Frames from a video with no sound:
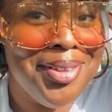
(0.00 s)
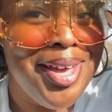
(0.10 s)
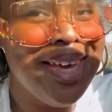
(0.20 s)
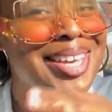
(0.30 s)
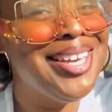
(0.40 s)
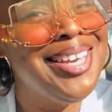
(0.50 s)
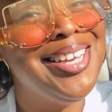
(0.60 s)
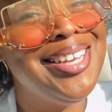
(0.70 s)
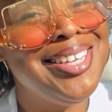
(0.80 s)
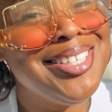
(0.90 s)
Like,
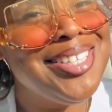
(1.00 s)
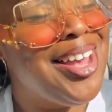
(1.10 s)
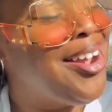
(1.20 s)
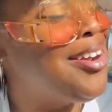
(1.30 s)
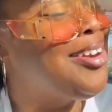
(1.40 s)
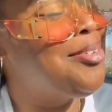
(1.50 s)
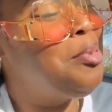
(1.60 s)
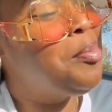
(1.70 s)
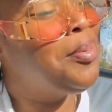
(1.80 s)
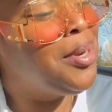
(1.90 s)
sir,
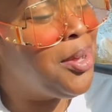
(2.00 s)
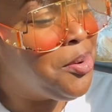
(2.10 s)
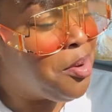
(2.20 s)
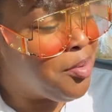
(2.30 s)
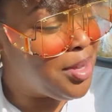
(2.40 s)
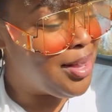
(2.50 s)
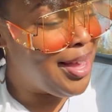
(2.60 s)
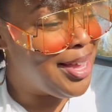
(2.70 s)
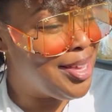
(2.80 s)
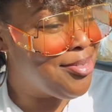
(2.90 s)
people know you in real
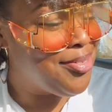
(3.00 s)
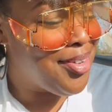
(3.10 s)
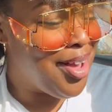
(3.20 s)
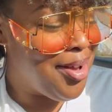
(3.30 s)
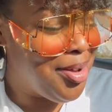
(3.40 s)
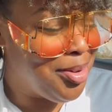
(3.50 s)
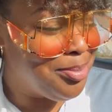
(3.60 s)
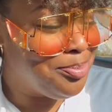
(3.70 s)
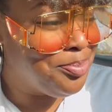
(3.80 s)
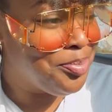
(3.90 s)
life.
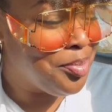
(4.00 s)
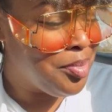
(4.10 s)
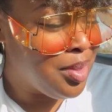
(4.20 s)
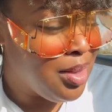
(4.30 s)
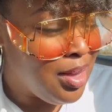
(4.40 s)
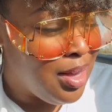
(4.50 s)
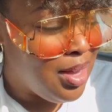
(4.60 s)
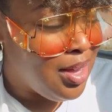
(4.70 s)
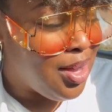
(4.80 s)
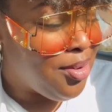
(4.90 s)
Um,
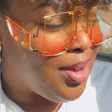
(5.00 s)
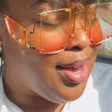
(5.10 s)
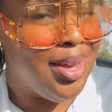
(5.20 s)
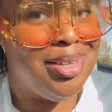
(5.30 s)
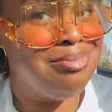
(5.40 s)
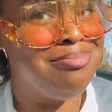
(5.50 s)
okay.